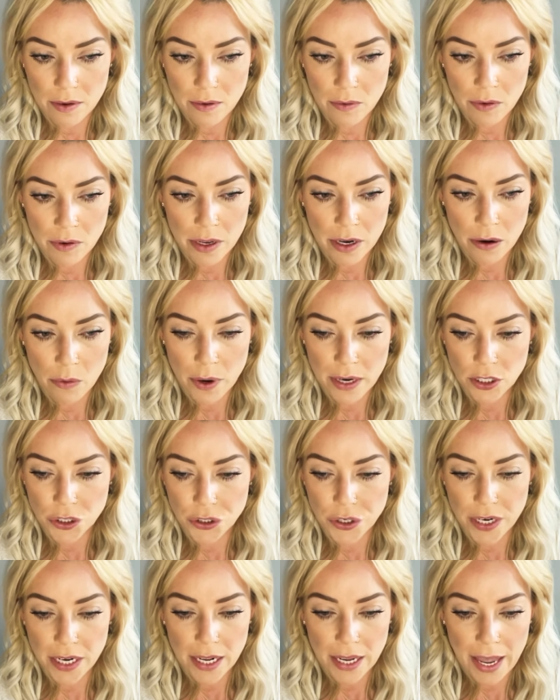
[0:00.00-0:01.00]
You know, when
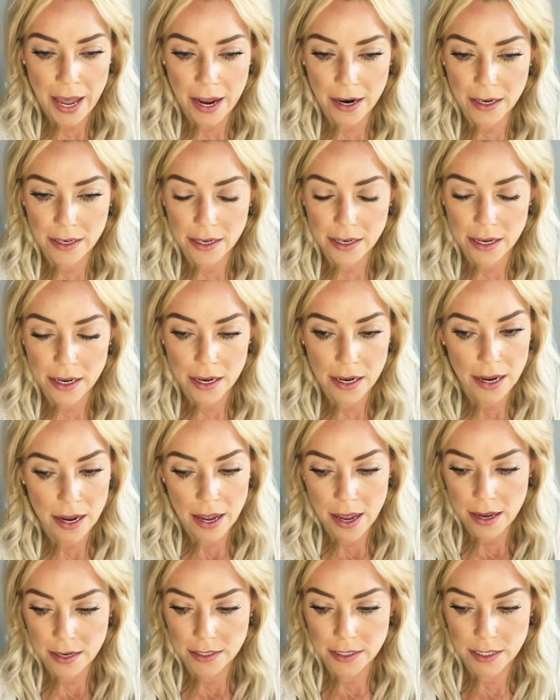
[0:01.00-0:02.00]
treating acne,
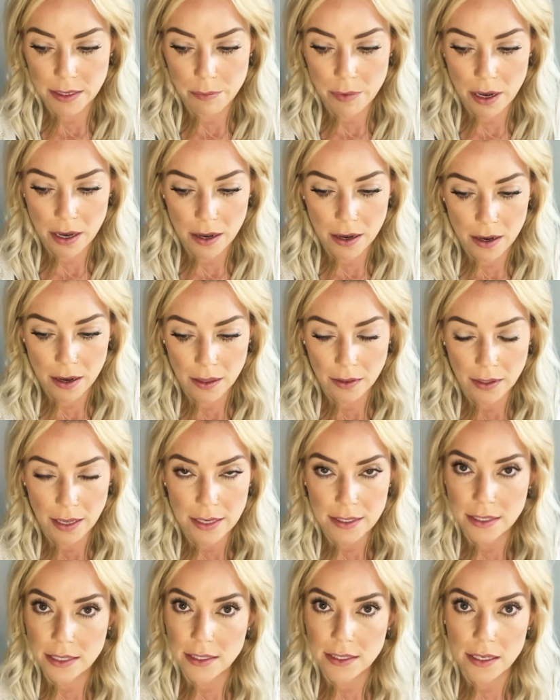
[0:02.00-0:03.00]
eczema,
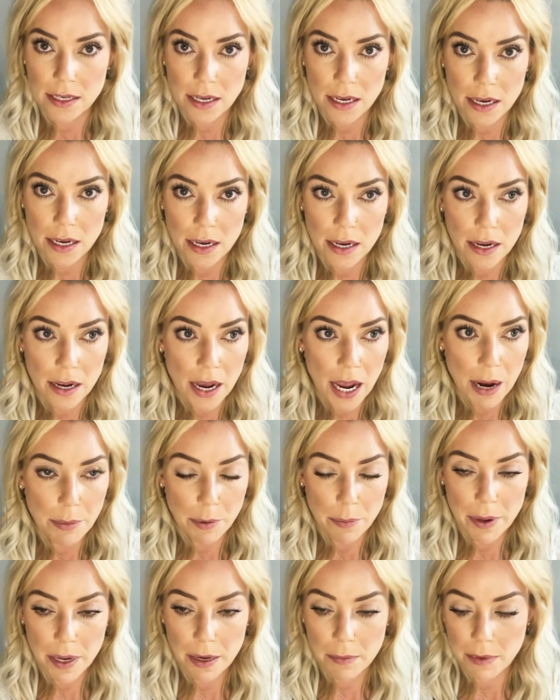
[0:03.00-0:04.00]
elasticity,
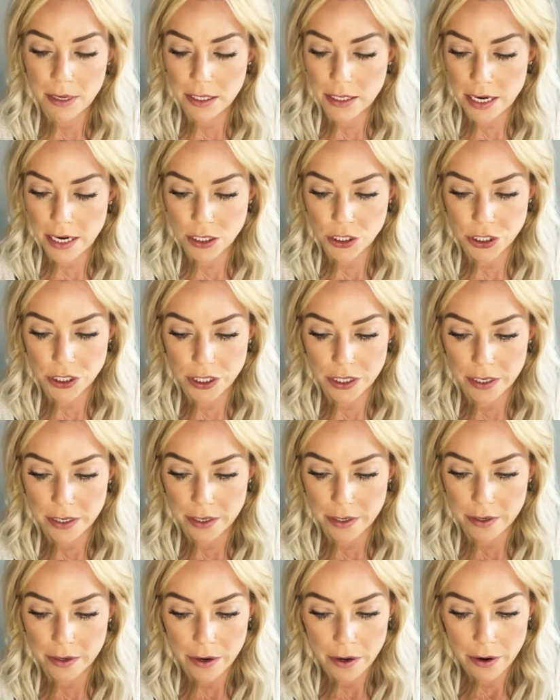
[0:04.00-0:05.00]

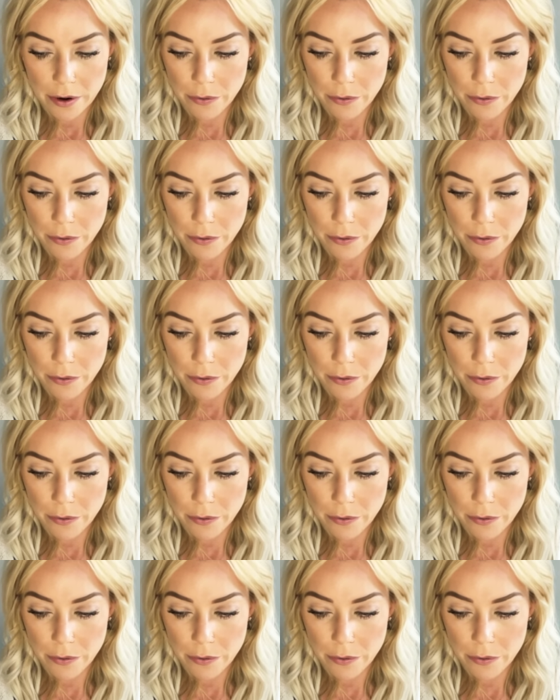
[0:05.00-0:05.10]
hyperpigmentation,